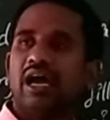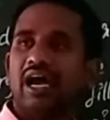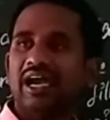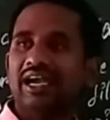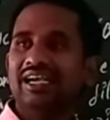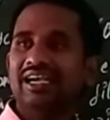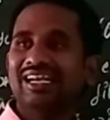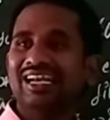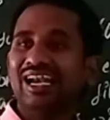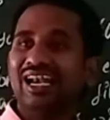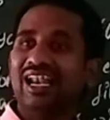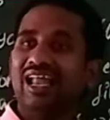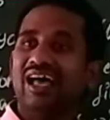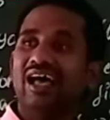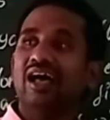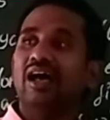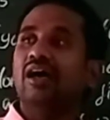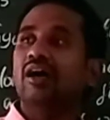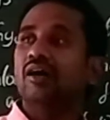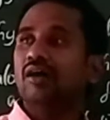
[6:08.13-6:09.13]

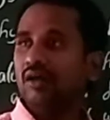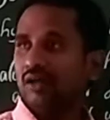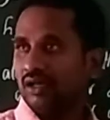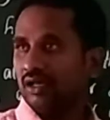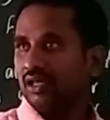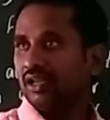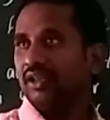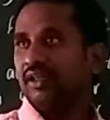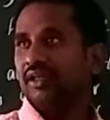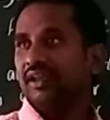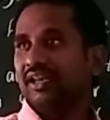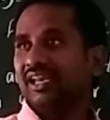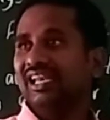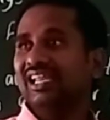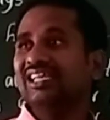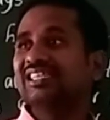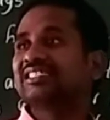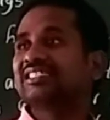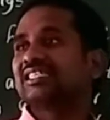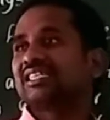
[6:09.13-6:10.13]
hydrilla
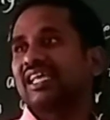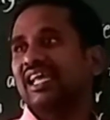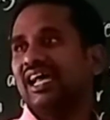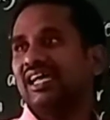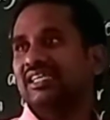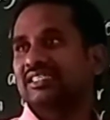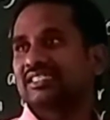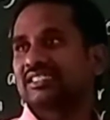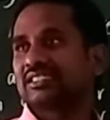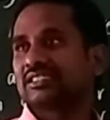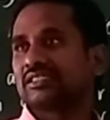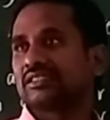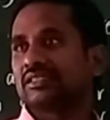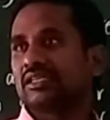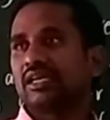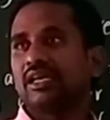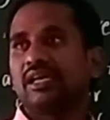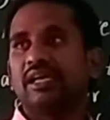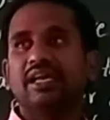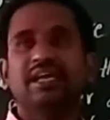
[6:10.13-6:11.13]
released gas
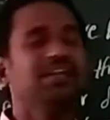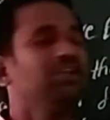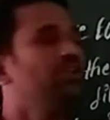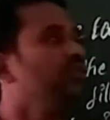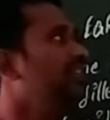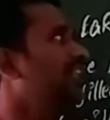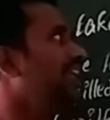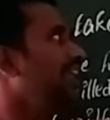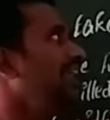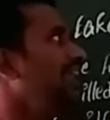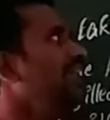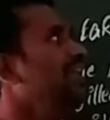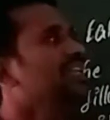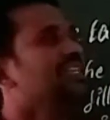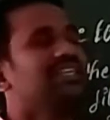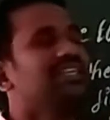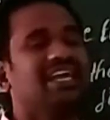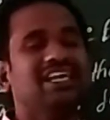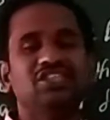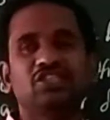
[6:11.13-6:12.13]
into the
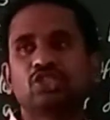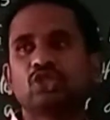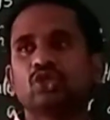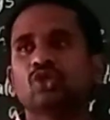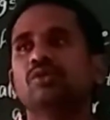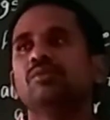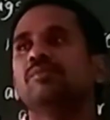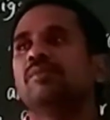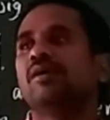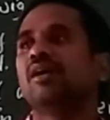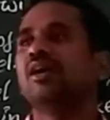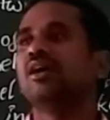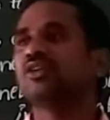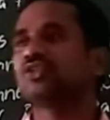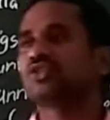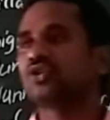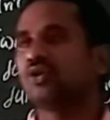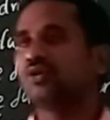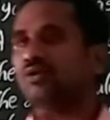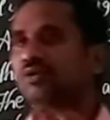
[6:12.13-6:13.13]
test tube.
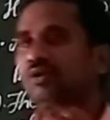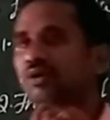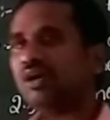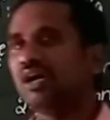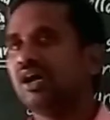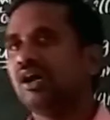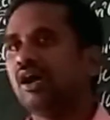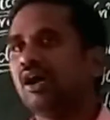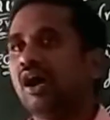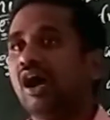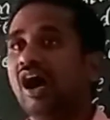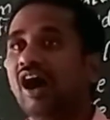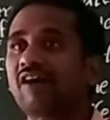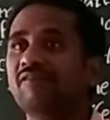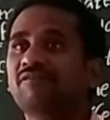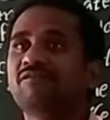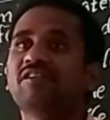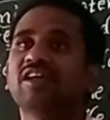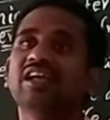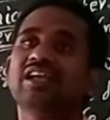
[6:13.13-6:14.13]
So
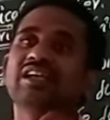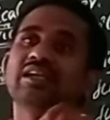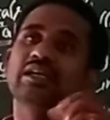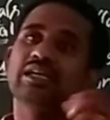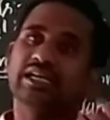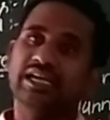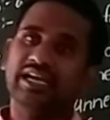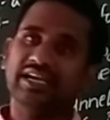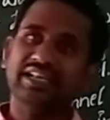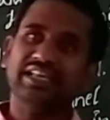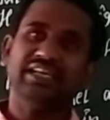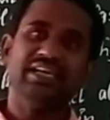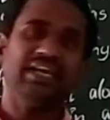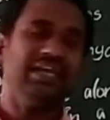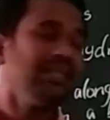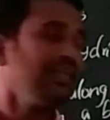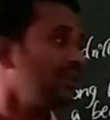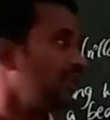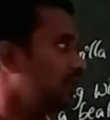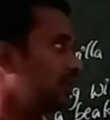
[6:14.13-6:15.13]
after getting
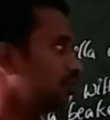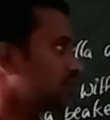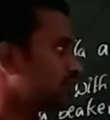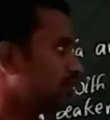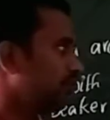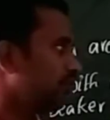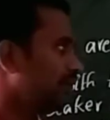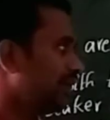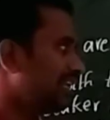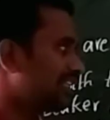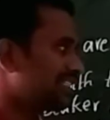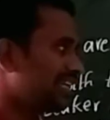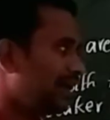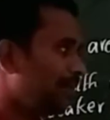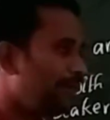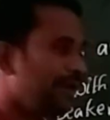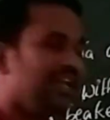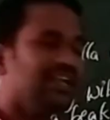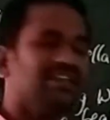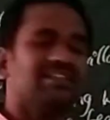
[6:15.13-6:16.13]
it, so we will
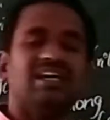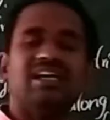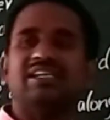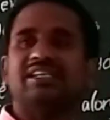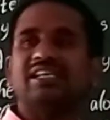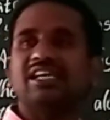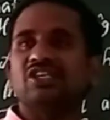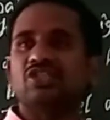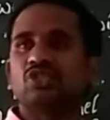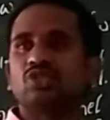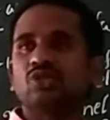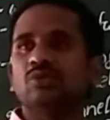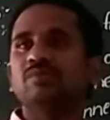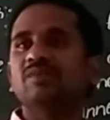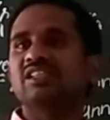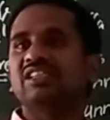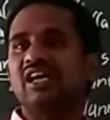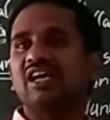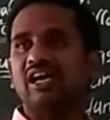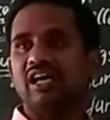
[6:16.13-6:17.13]
separate that test tube
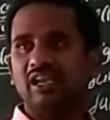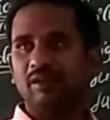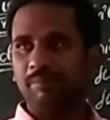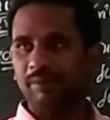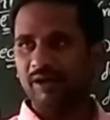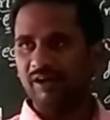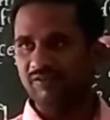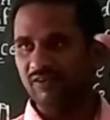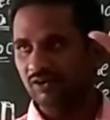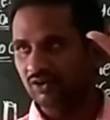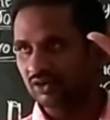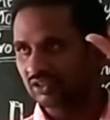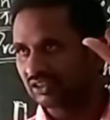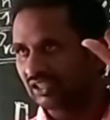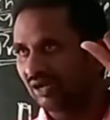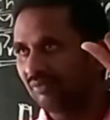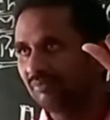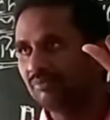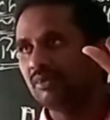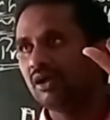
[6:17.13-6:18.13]
with the help of our
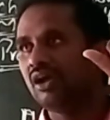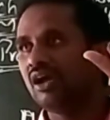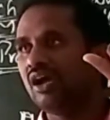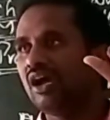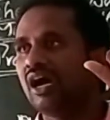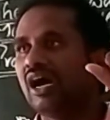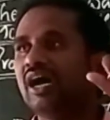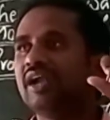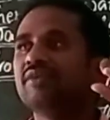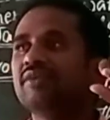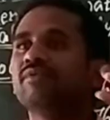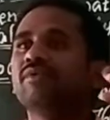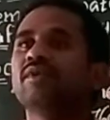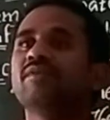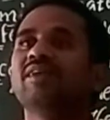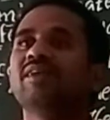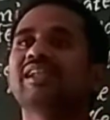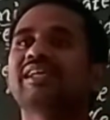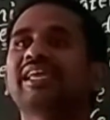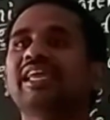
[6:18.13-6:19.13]
thumb, and
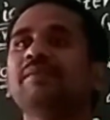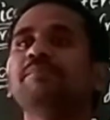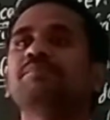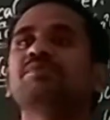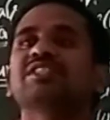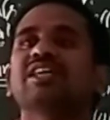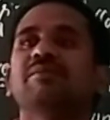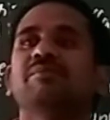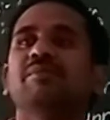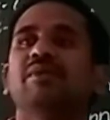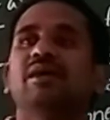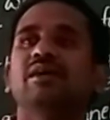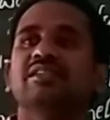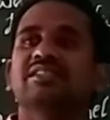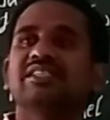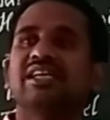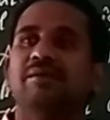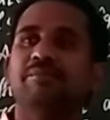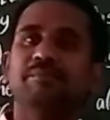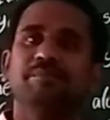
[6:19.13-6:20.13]
we will keep some
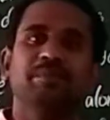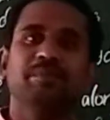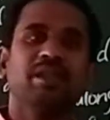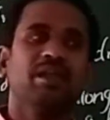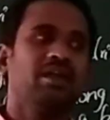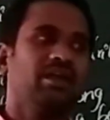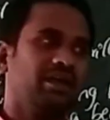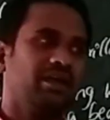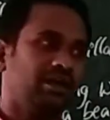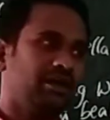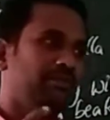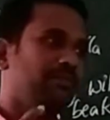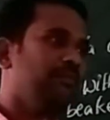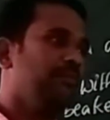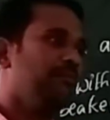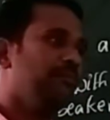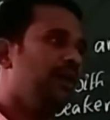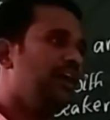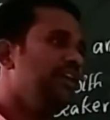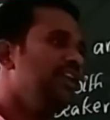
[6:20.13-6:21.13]

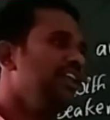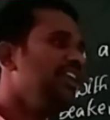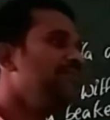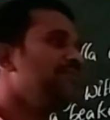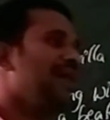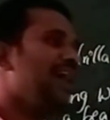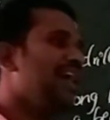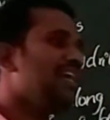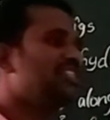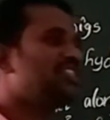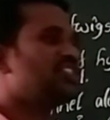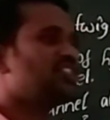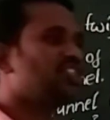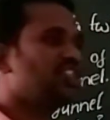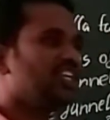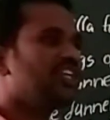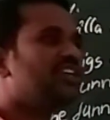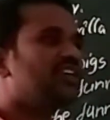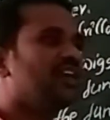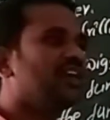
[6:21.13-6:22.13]
burning
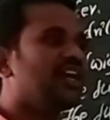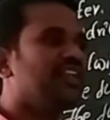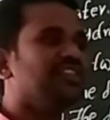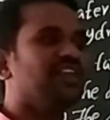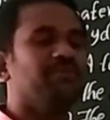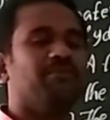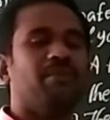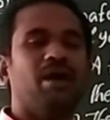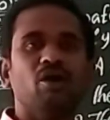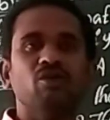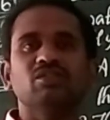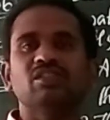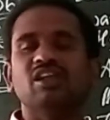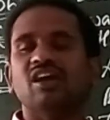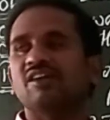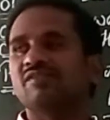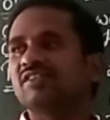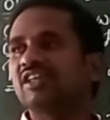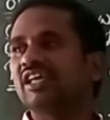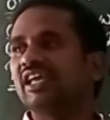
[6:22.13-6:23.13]
matchstick on the mouth
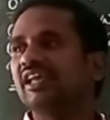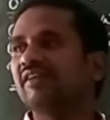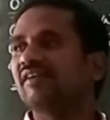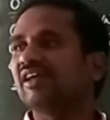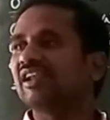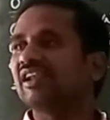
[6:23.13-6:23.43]
of the